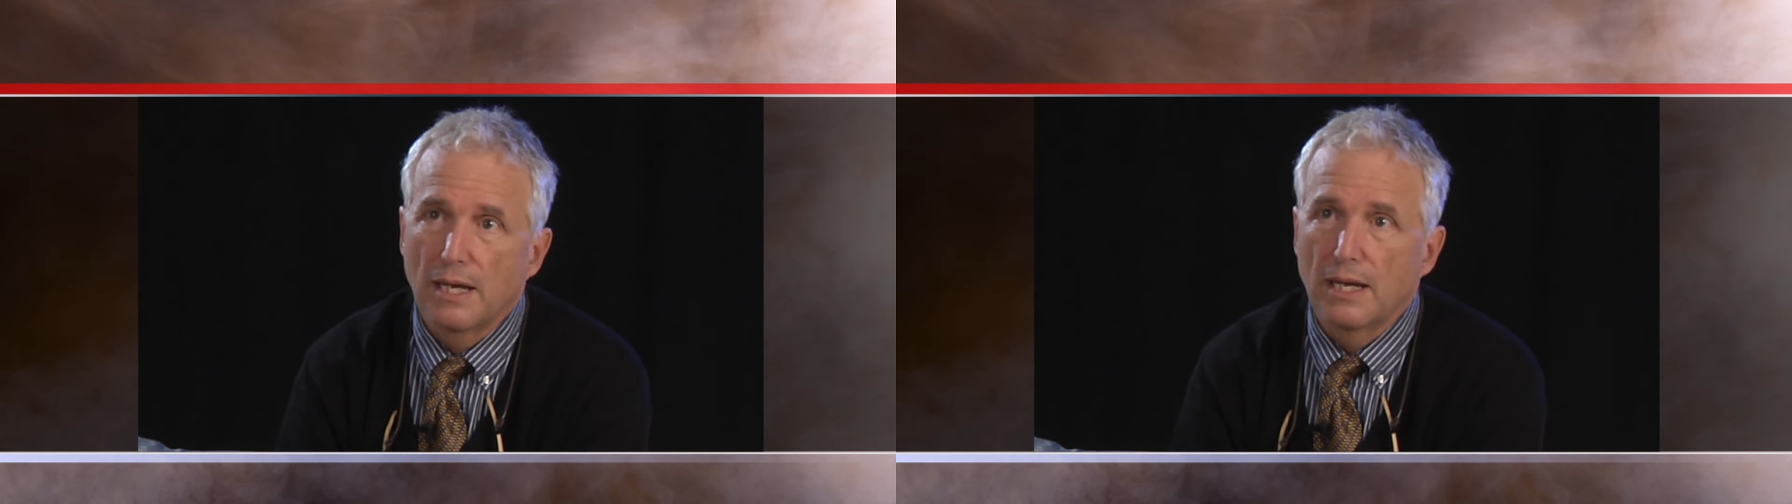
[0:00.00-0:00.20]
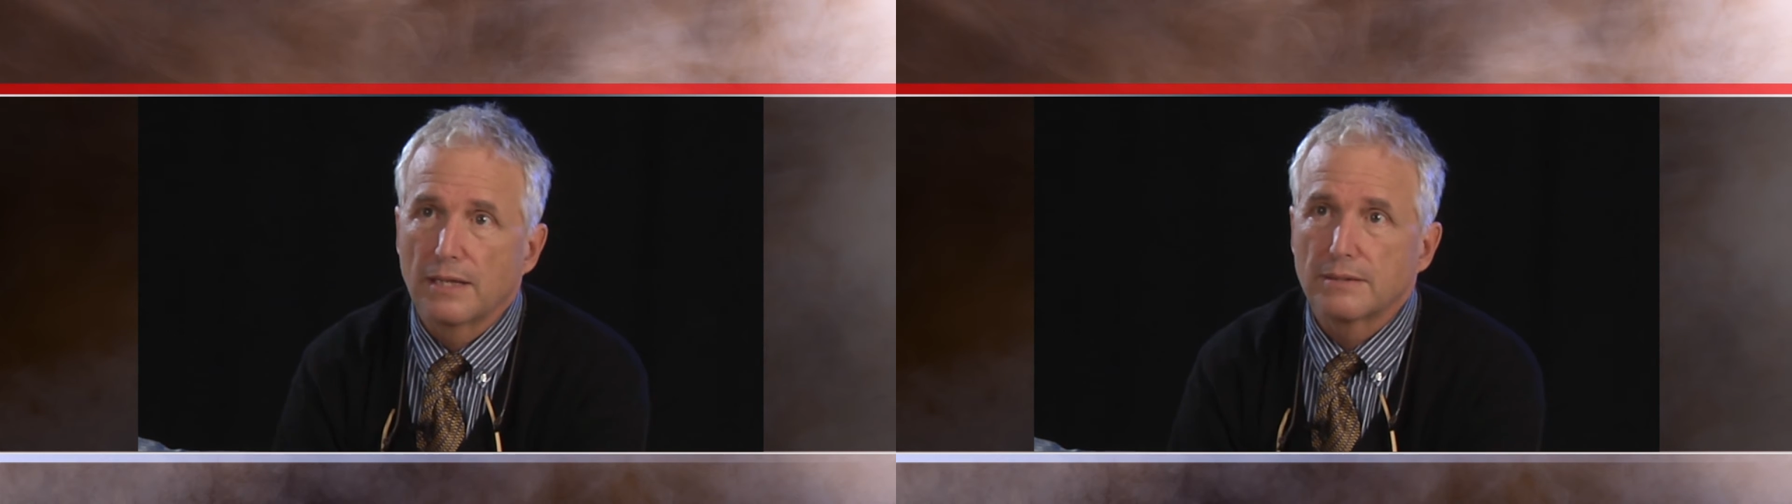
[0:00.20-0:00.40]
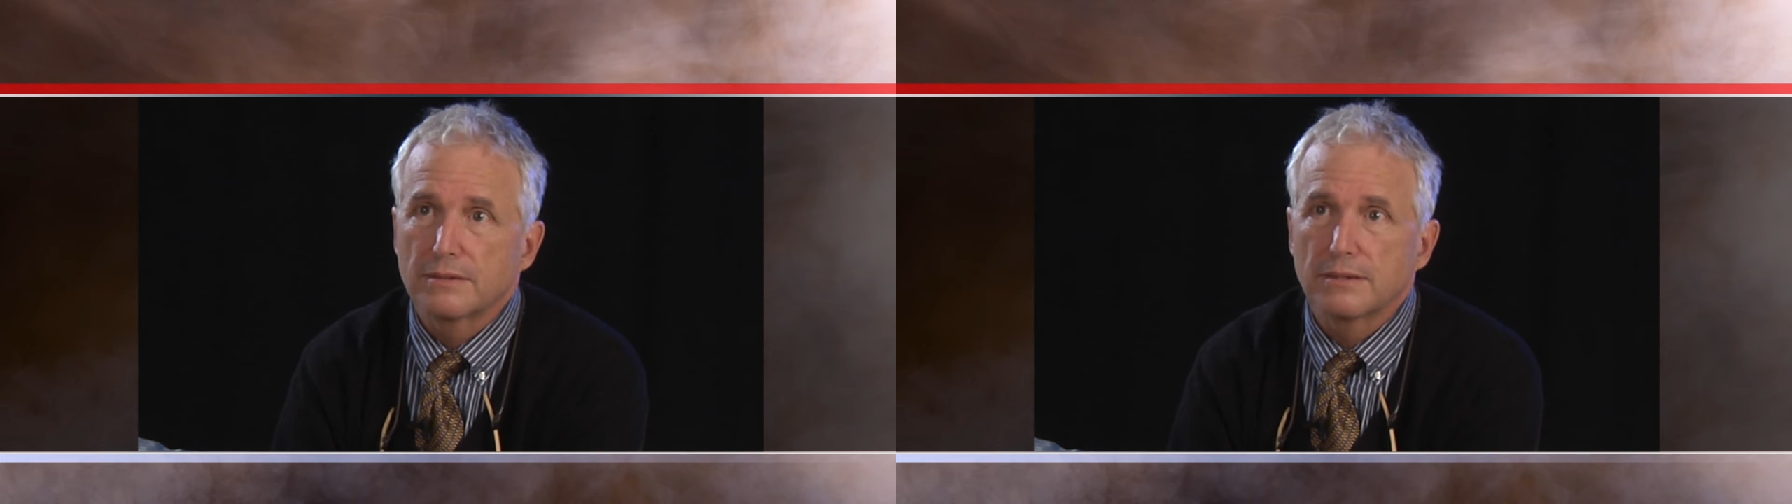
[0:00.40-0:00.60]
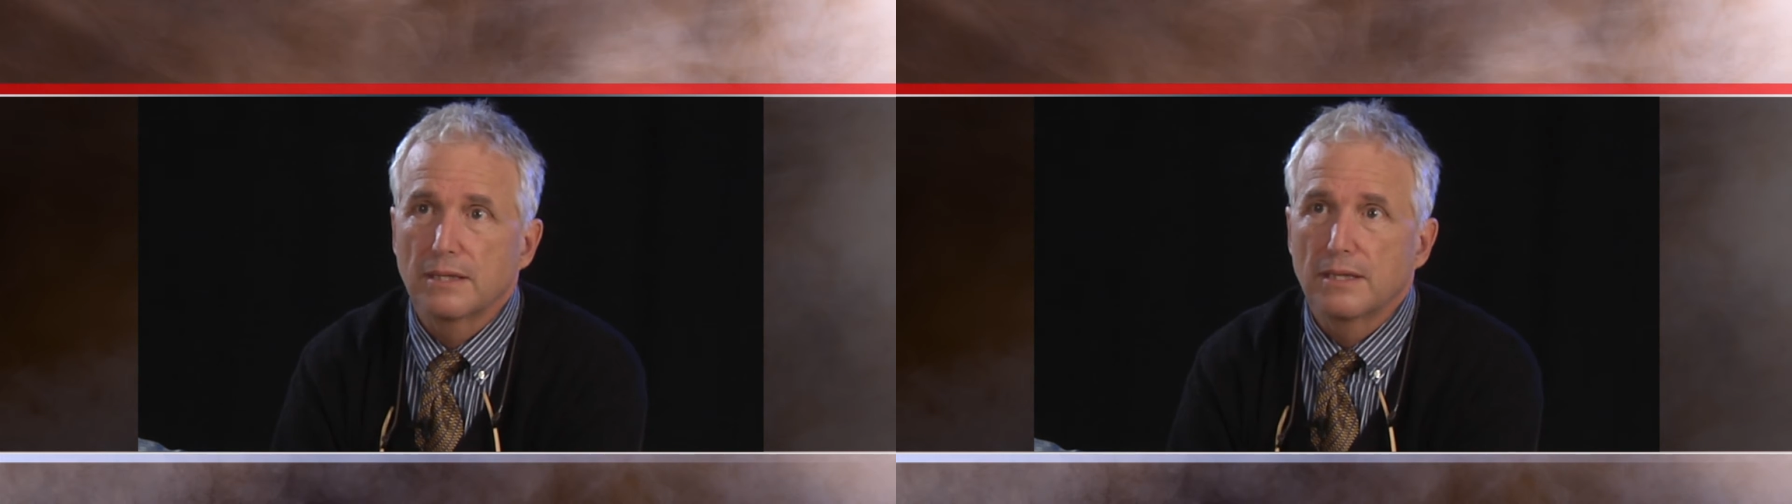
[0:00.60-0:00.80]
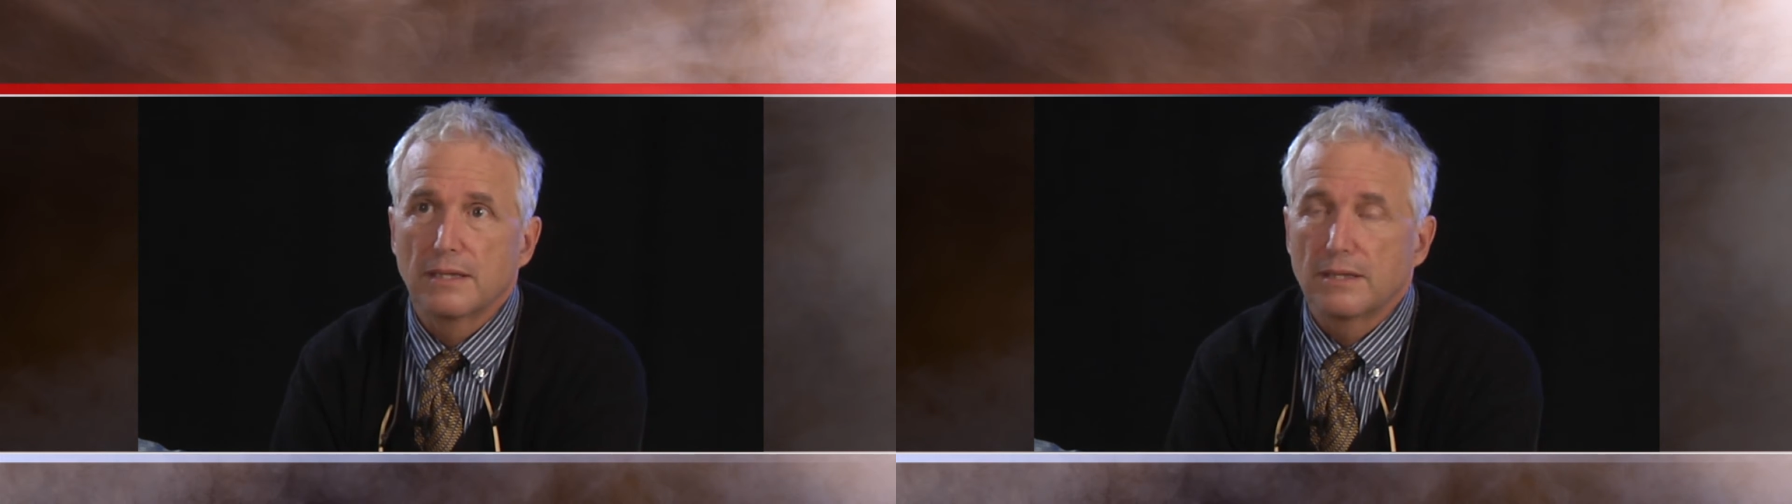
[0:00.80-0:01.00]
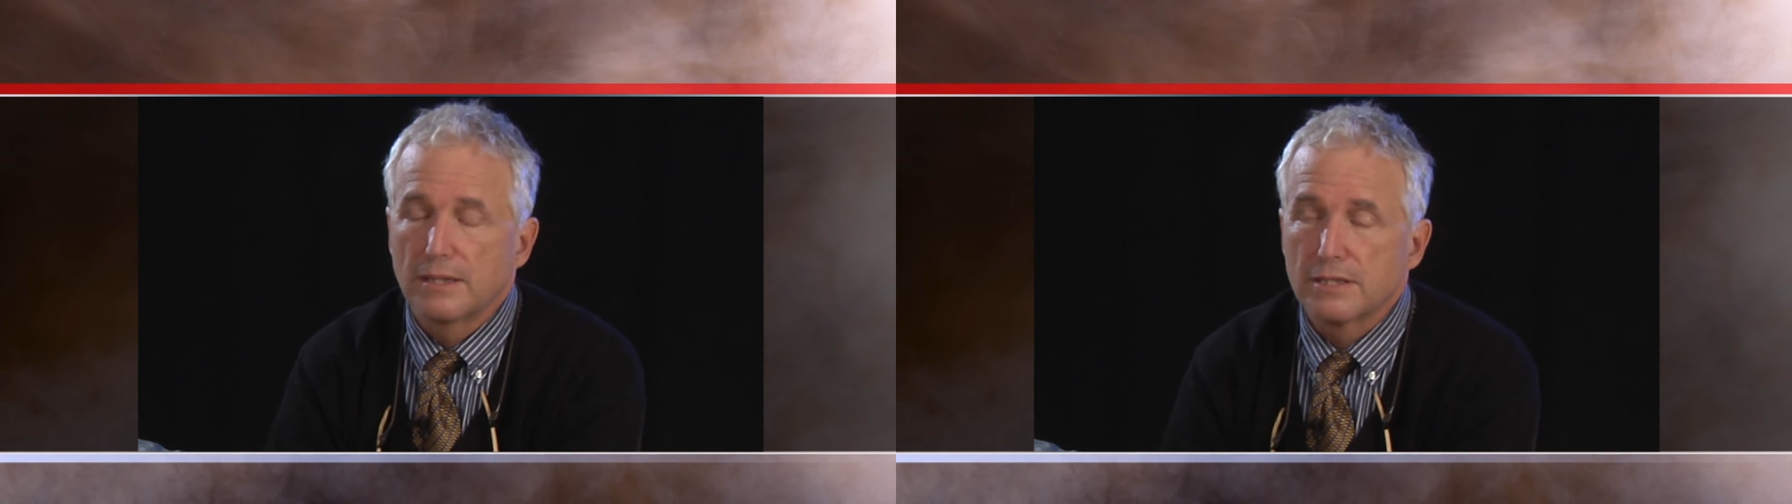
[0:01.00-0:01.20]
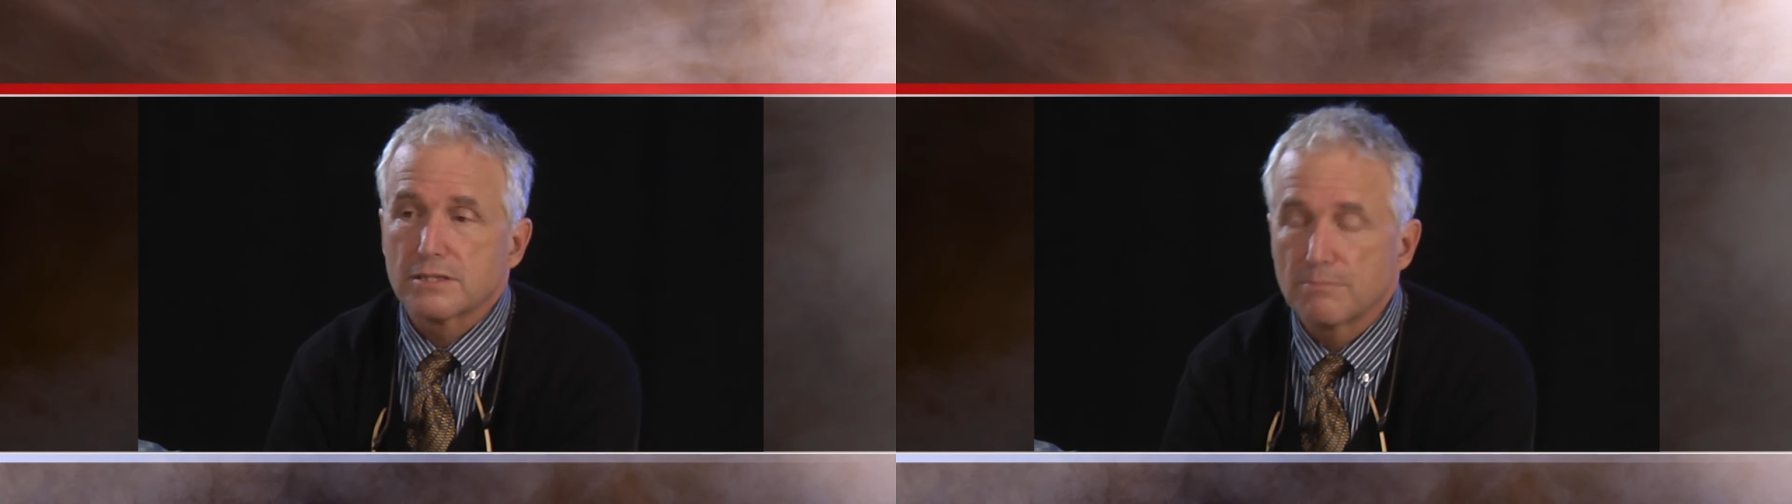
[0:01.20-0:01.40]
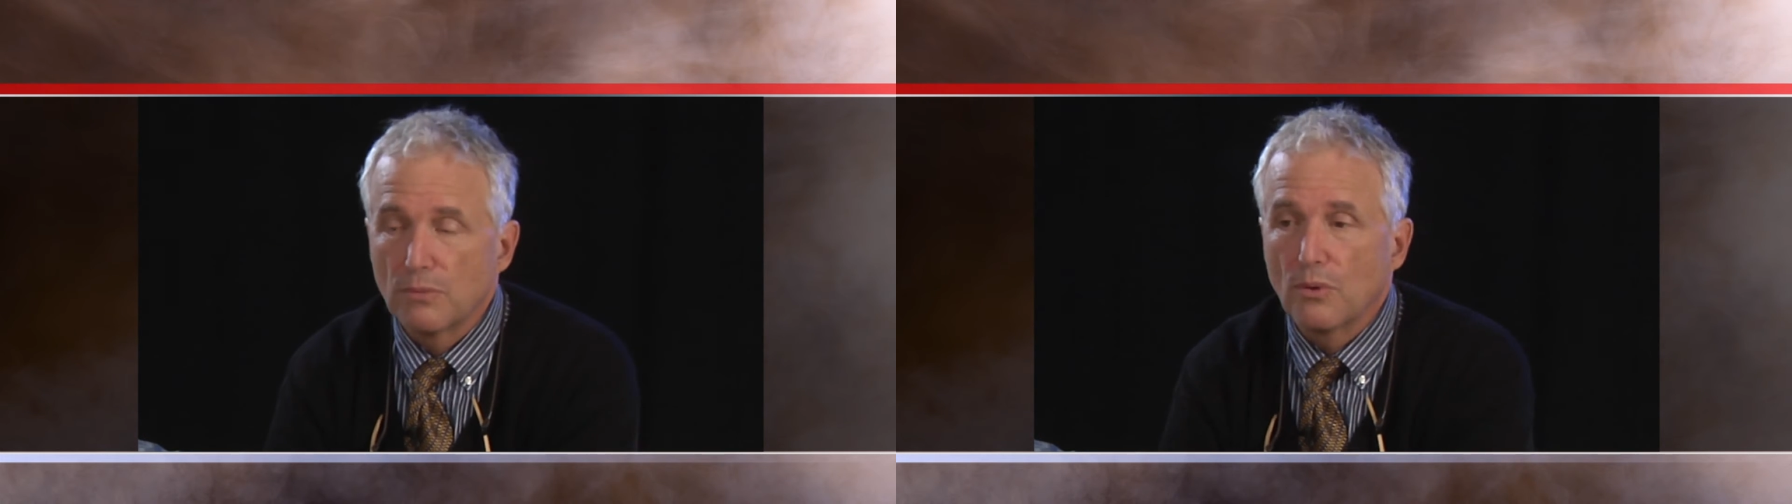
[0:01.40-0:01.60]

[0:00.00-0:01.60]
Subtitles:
And it's